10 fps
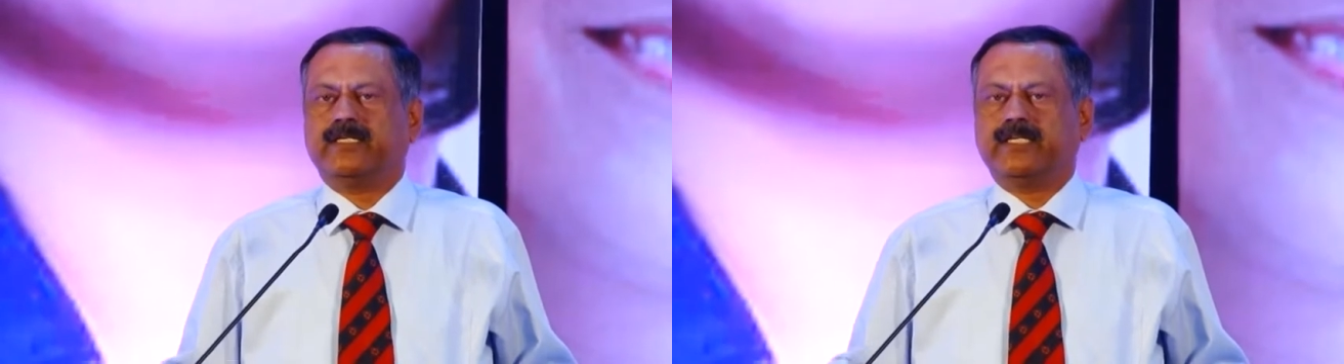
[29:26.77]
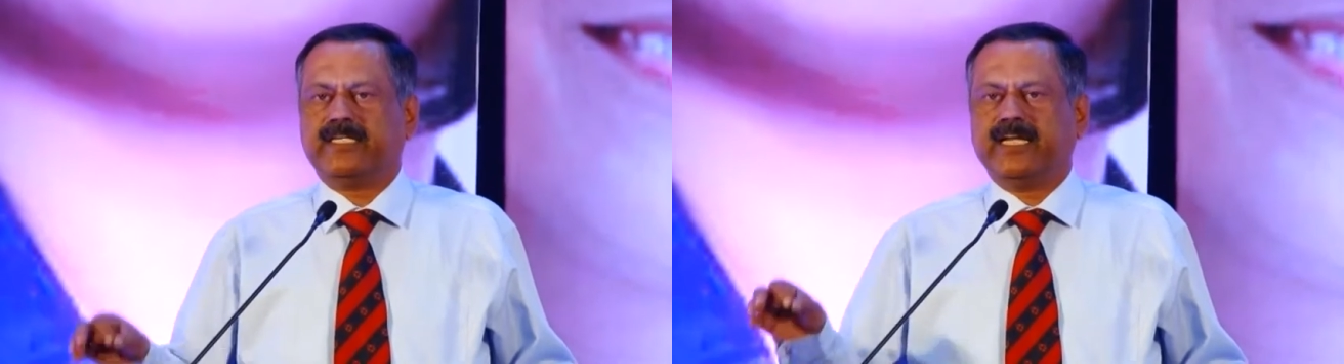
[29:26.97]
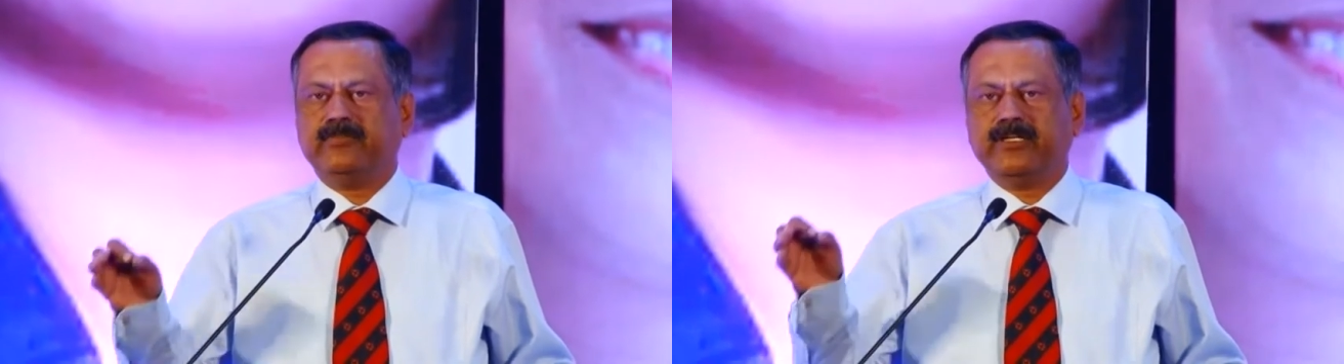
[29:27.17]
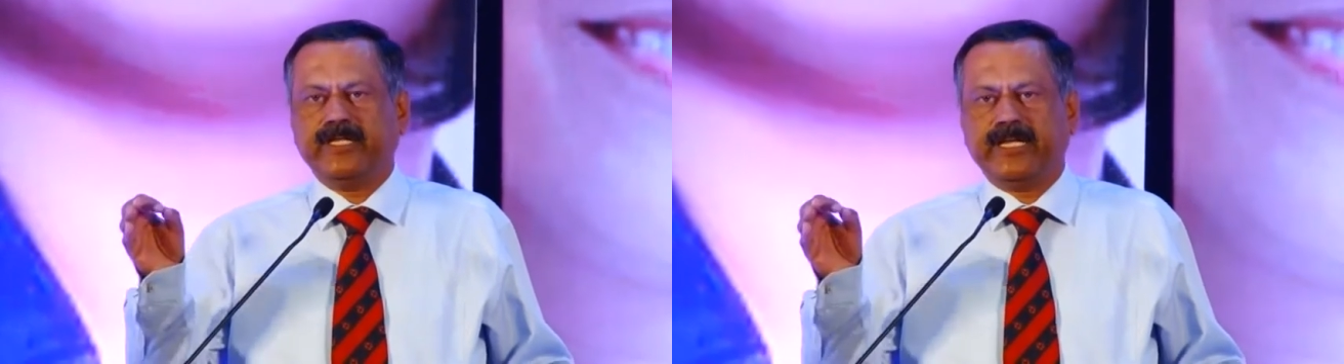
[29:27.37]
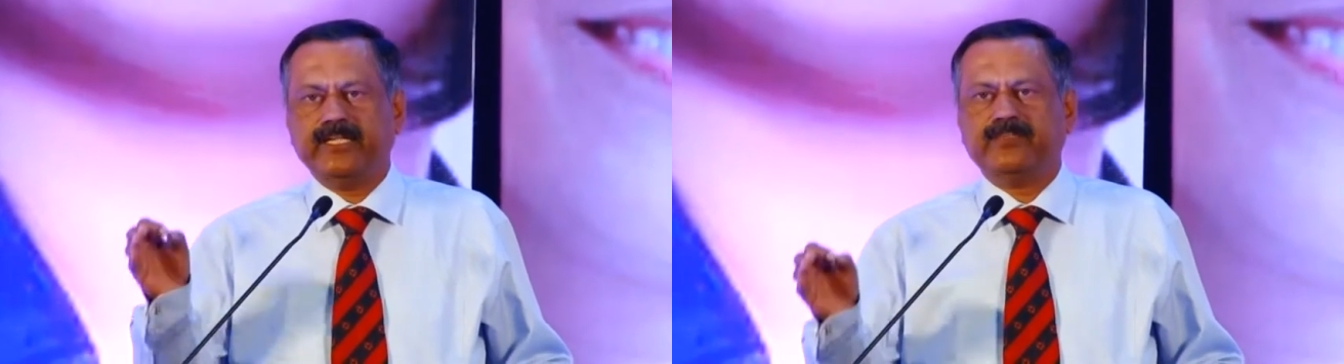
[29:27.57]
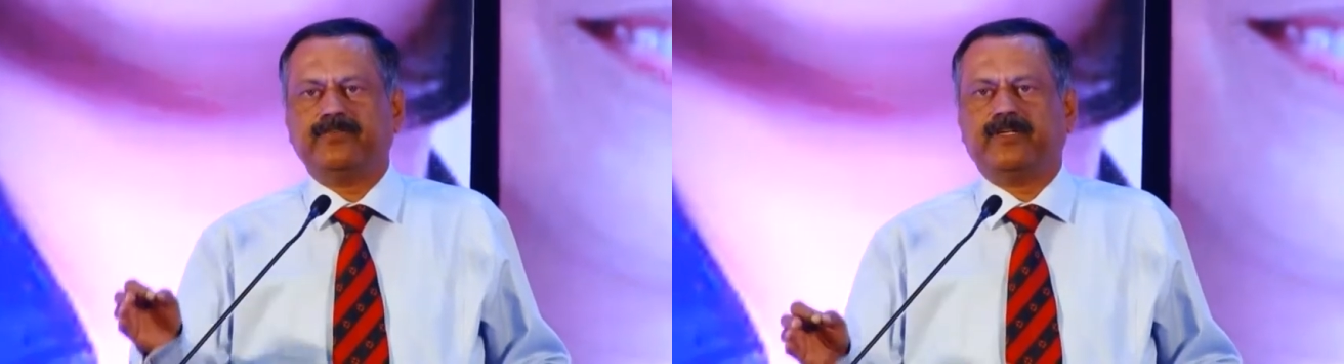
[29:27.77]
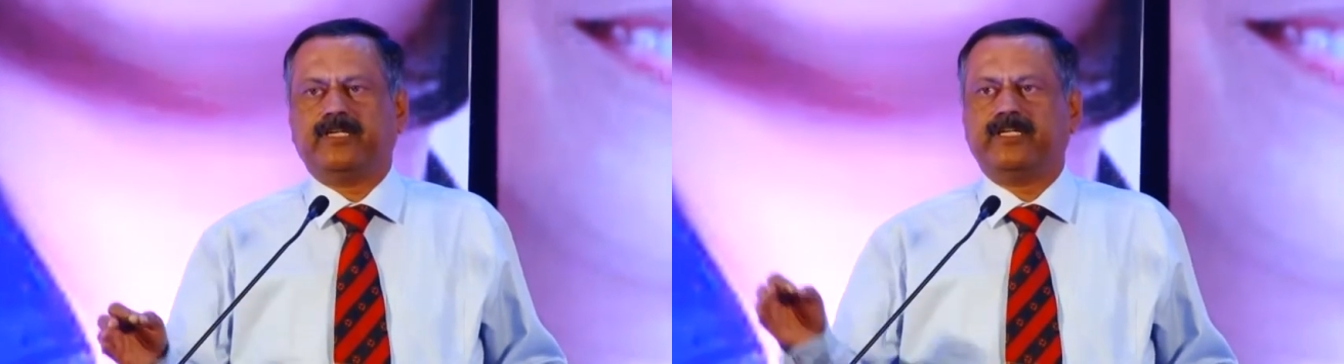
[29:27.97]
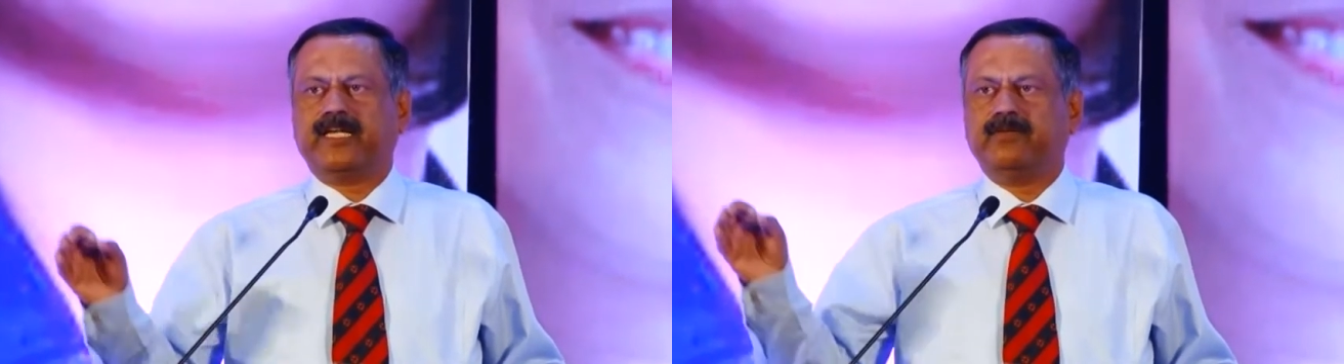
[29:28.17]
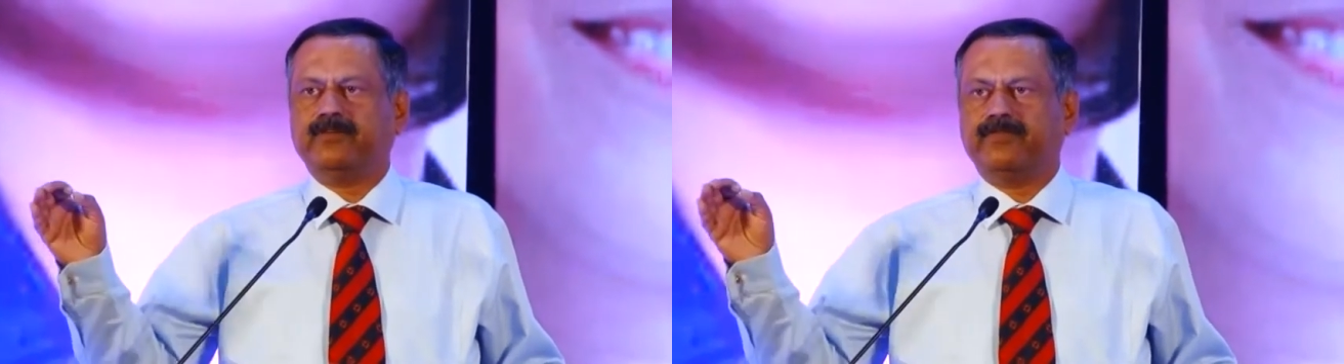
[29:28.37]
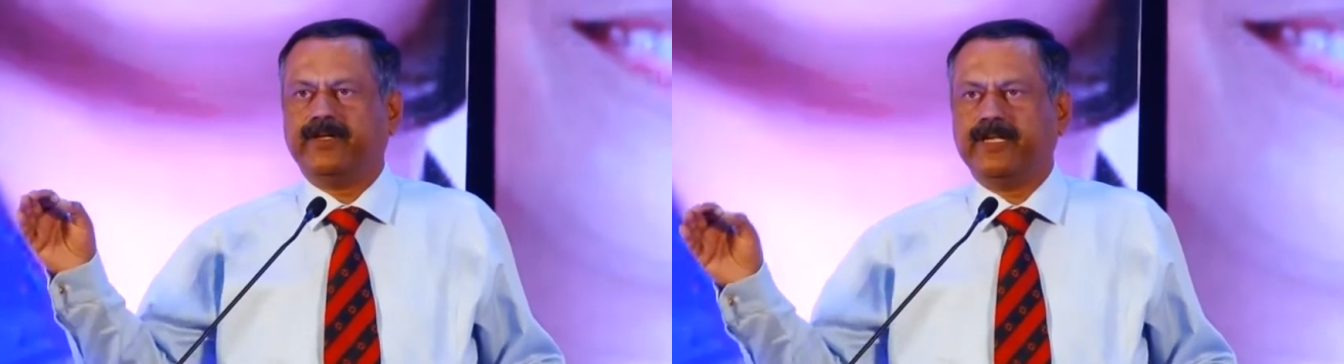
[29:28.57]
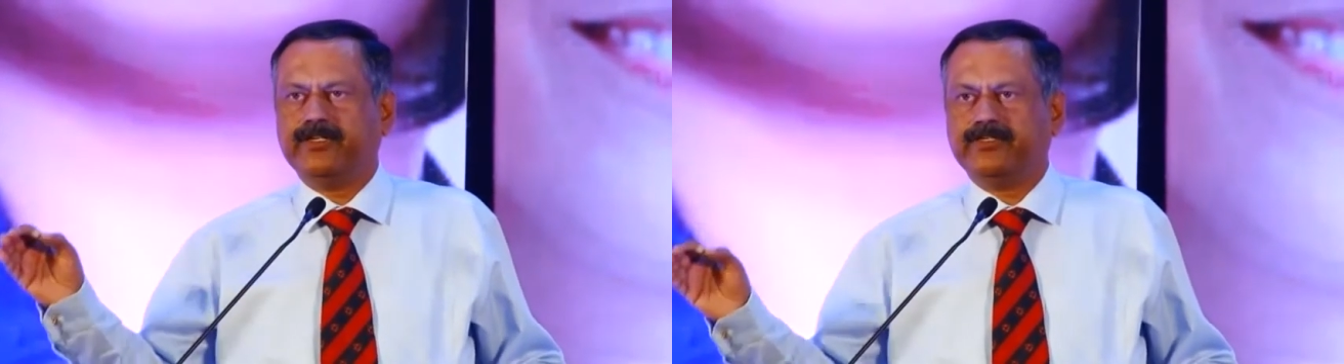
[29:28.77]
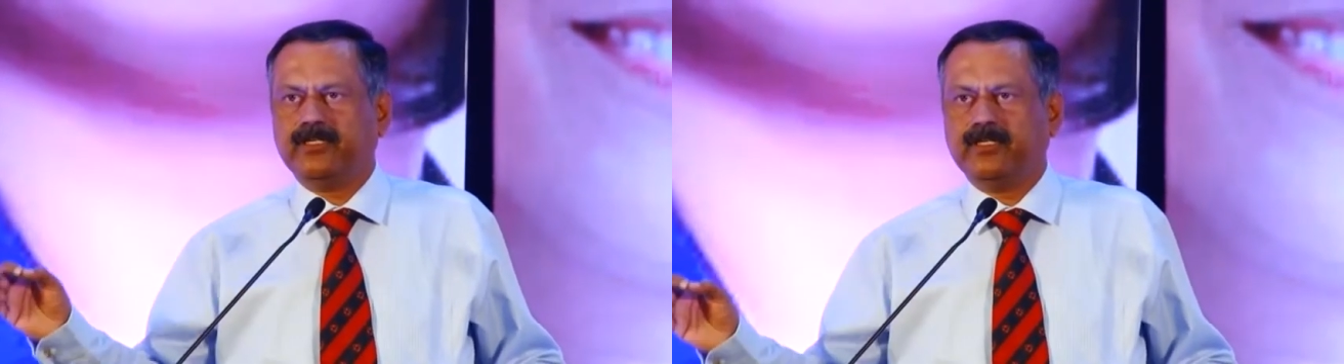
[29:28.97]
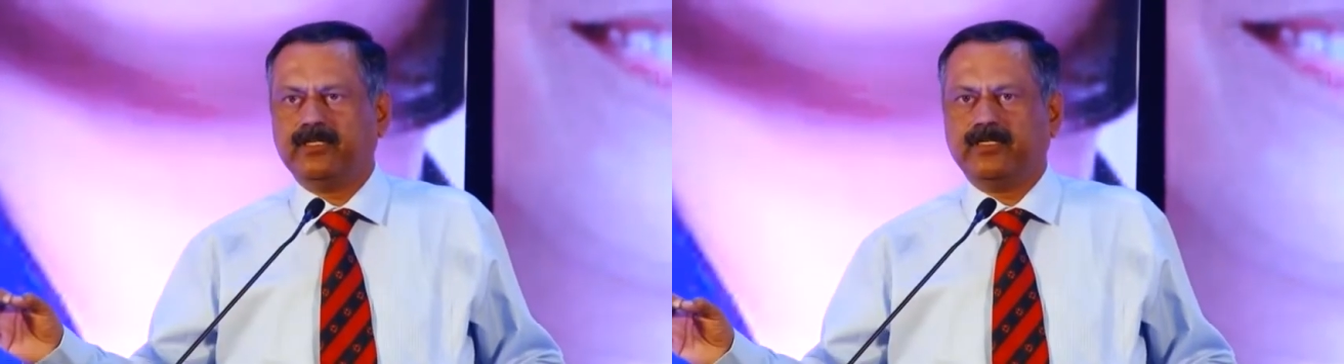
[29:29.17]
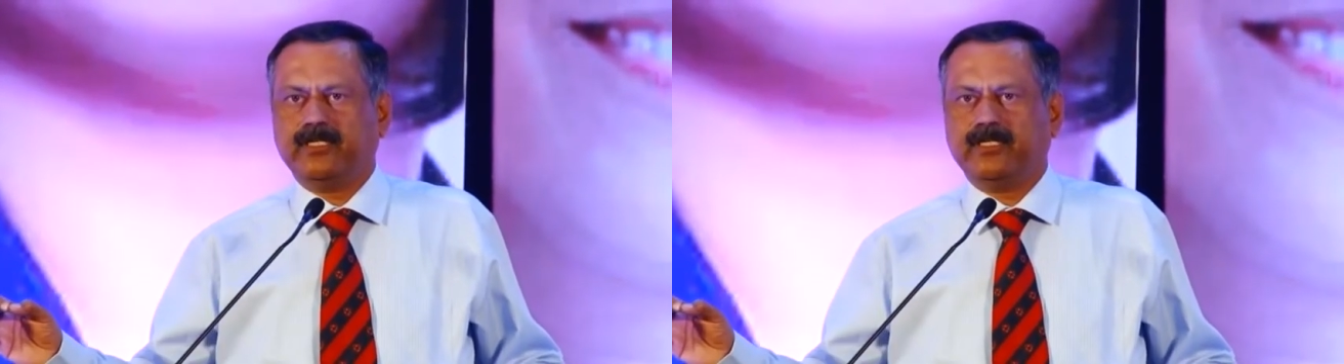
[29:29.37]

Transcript: it can be in any sphere, it can be financial,